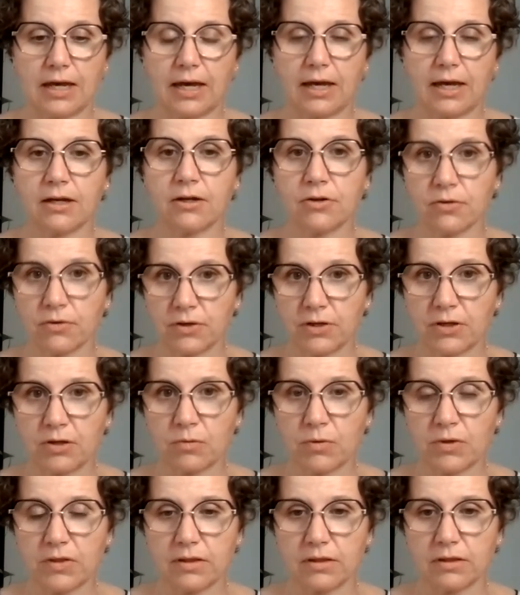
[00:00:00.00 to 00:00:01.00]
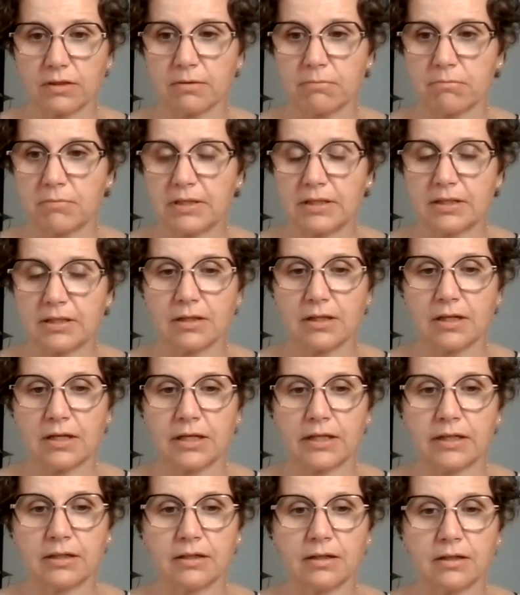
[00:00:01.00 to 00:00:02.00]
anchoring within the
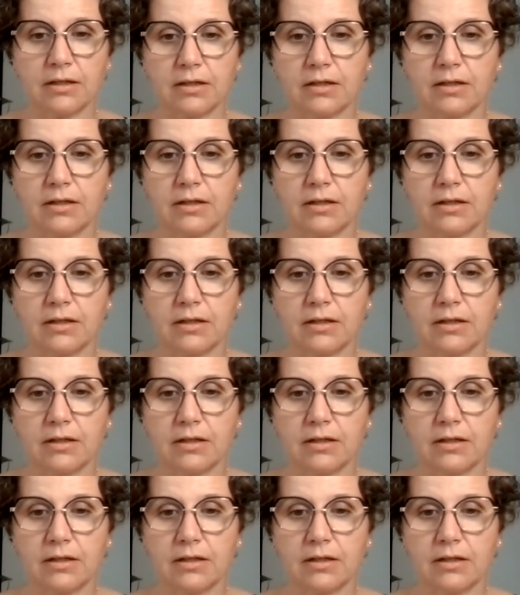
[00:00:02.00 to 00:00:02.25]
midline,